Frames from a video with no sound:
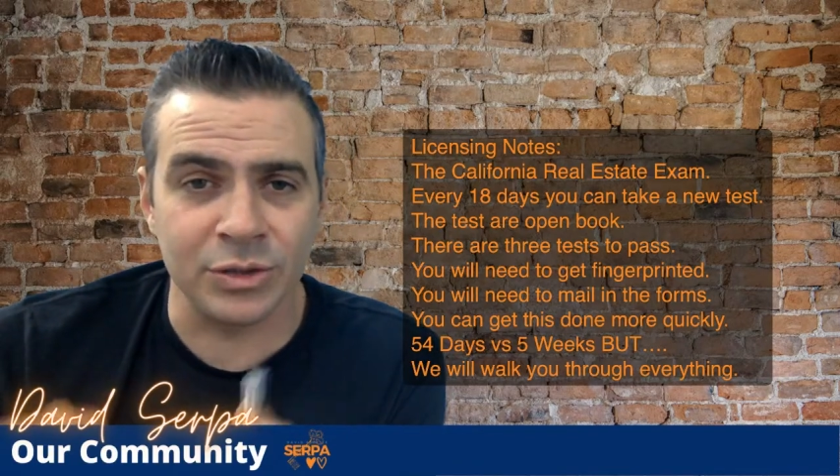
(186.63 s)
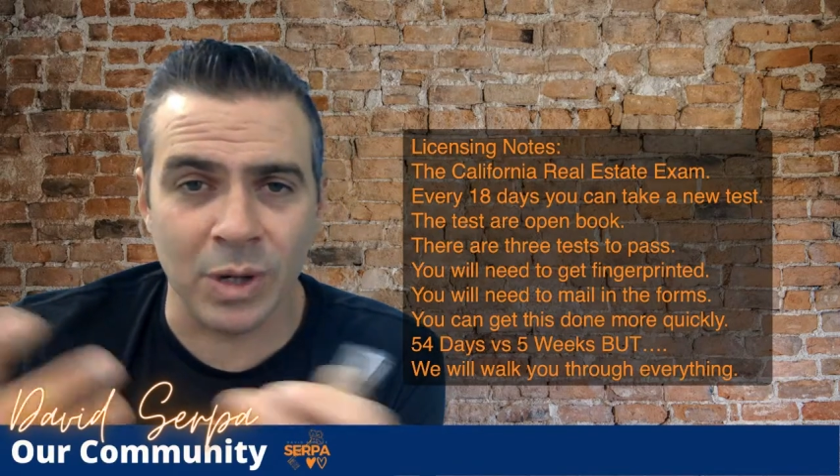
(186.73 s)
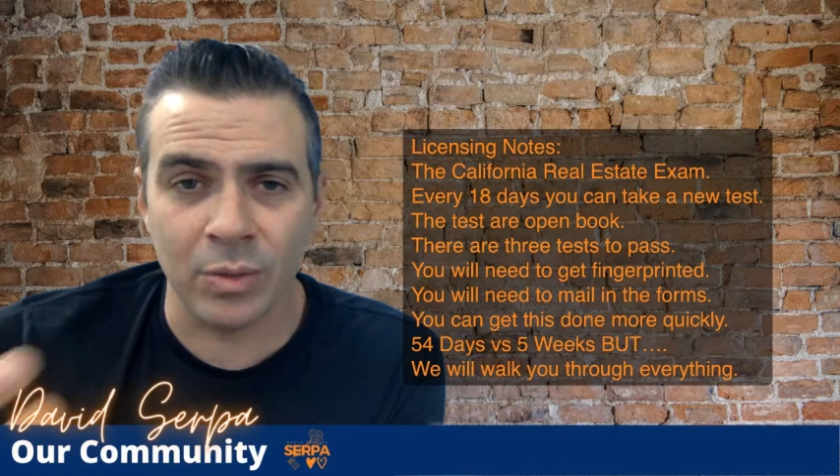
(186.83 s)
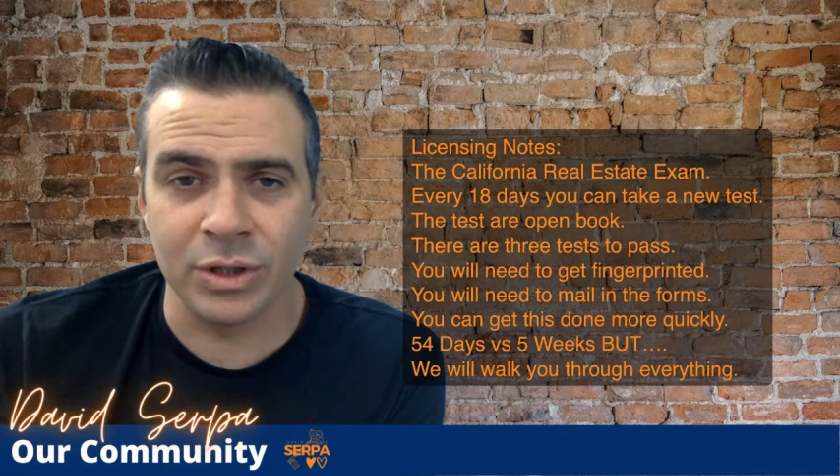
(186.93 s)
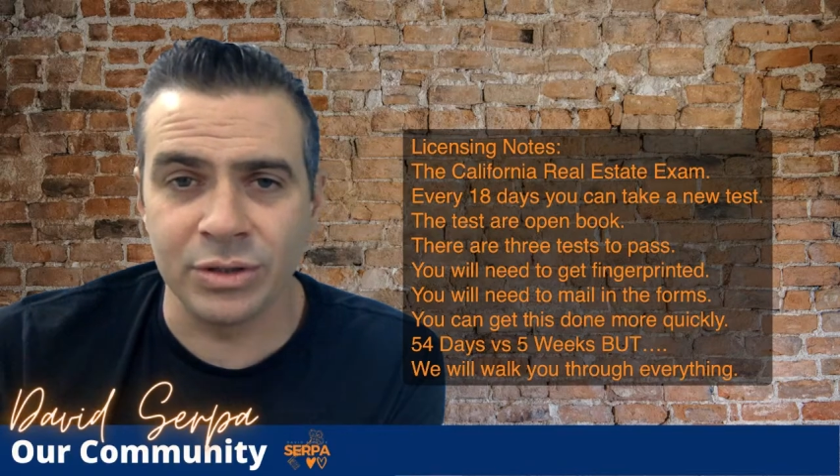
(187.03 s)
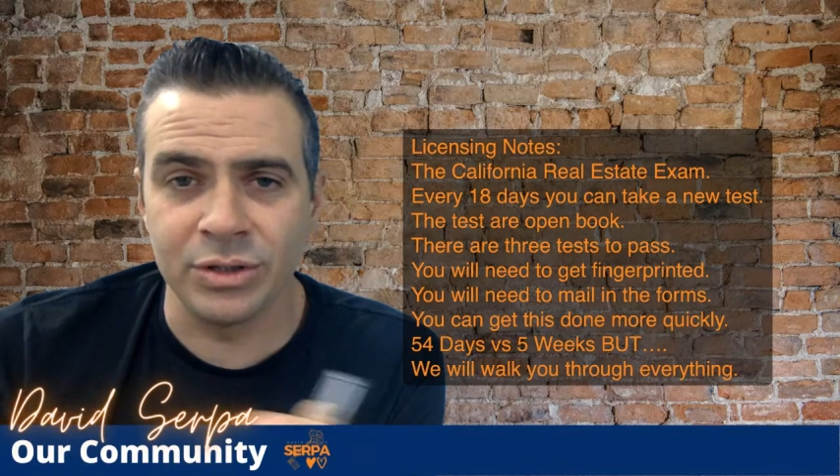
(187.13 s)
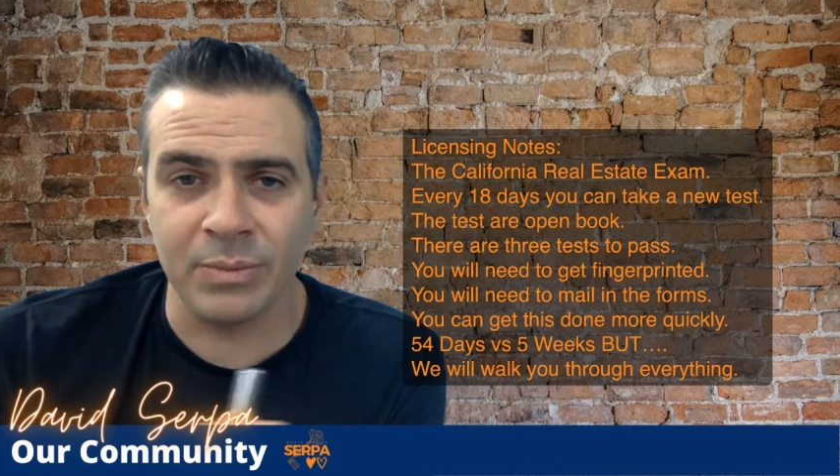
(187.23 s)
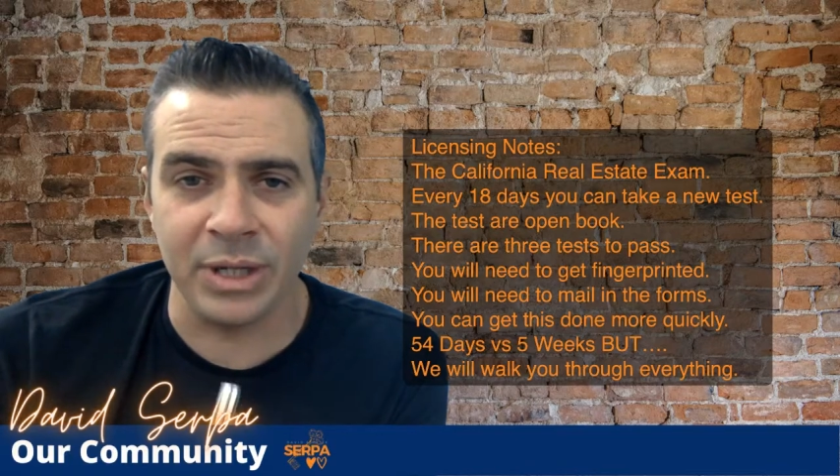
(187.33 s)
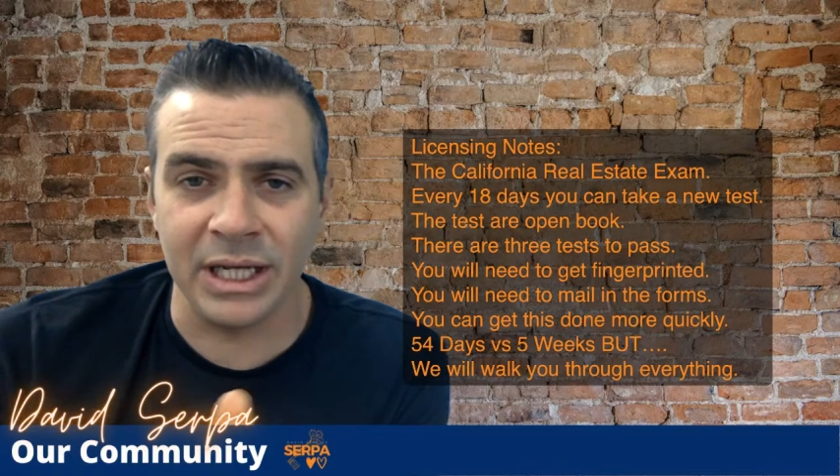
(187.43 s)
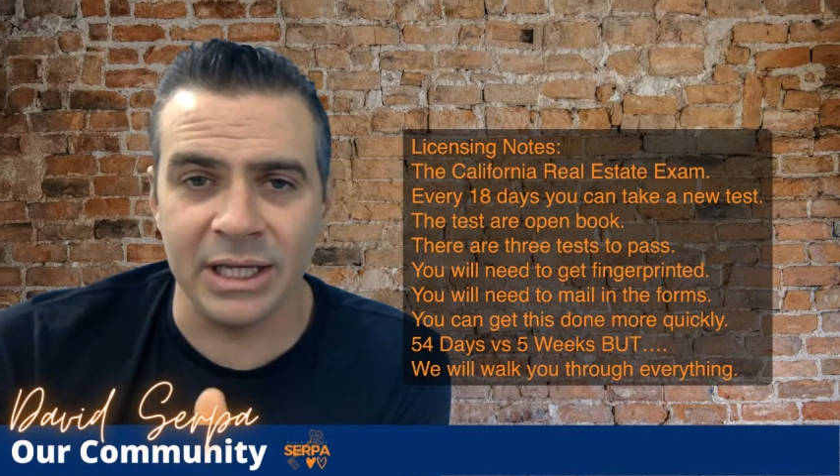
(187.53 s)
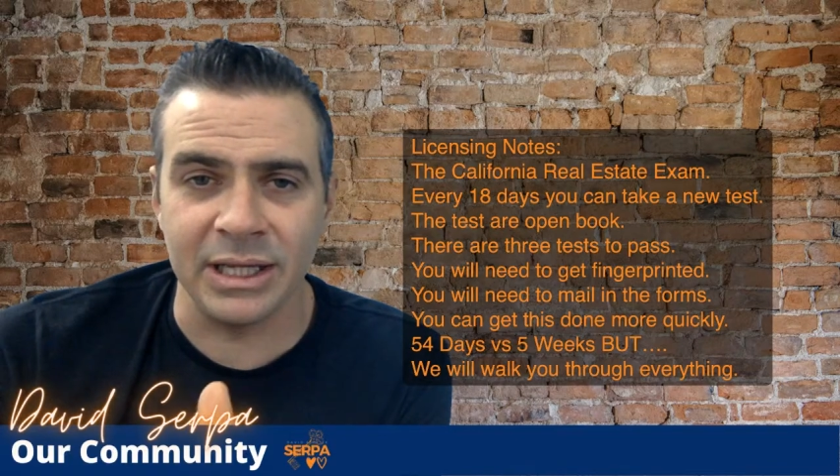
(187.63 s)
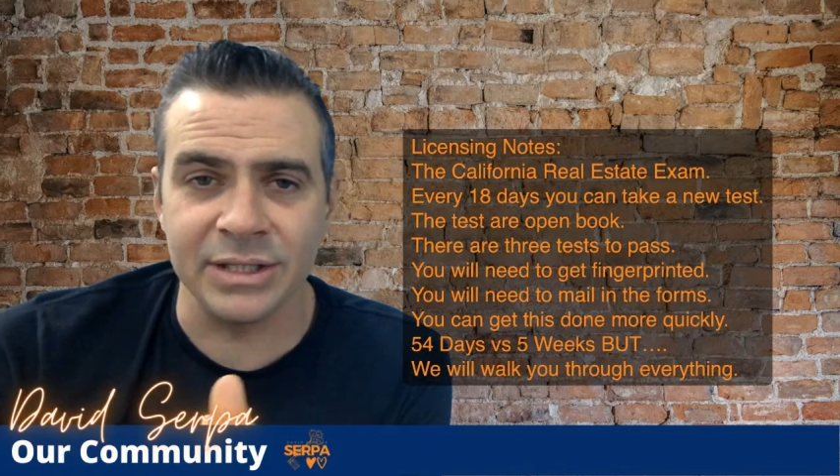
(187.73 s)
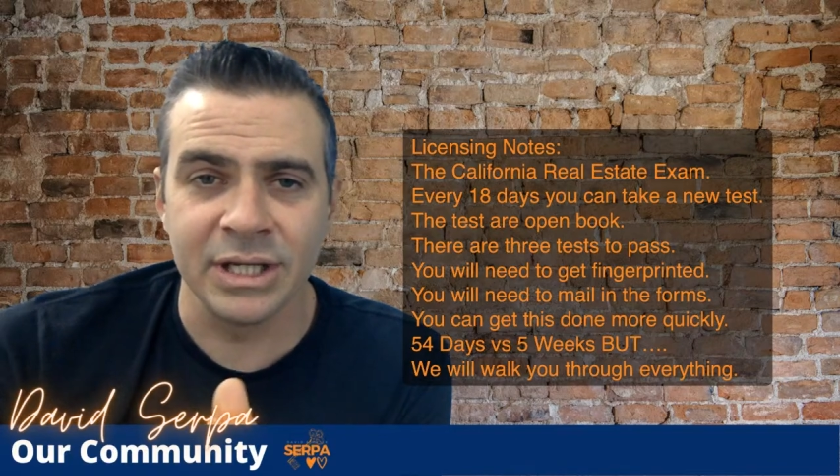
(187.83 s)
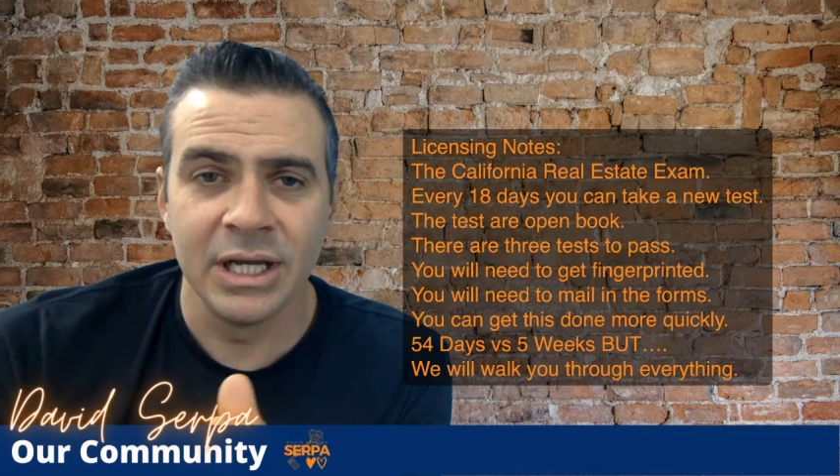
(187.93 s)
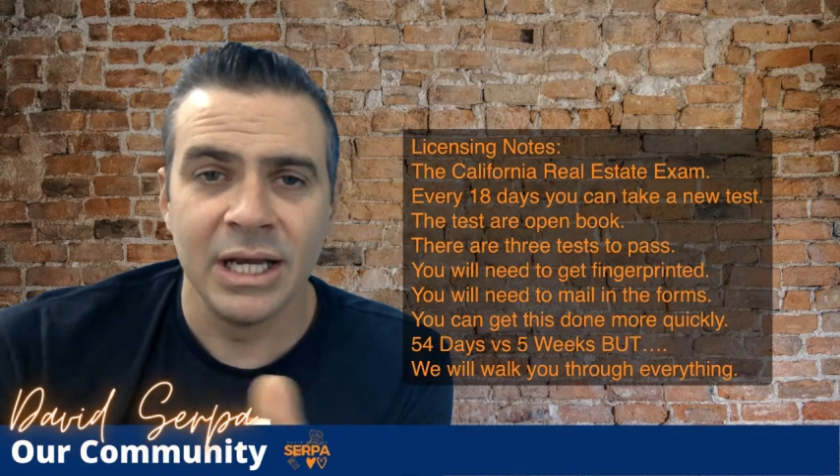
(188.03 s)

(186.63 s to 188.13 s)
That's why we're jumping into this.